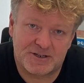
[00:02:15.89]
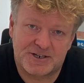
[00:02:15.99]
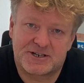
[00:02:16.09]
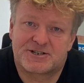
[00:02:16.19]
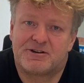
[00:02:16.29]

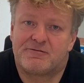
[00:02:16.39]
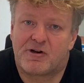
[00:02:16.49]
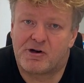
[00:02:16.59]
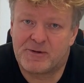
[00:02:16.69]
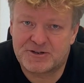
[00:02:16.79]
so there's an
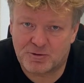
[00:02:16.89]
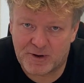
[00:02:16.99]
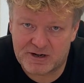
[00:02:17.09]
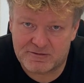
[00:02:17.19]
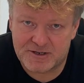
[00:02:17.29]
environmental
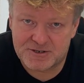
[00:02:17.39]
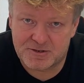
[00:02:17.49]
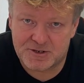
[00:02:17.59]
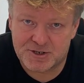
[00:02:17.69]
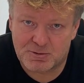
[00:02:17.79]
benefit
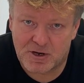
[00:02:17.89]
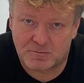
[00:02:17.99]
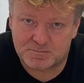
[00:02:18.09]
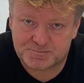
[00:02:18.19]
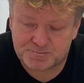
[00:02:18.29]
to it as well.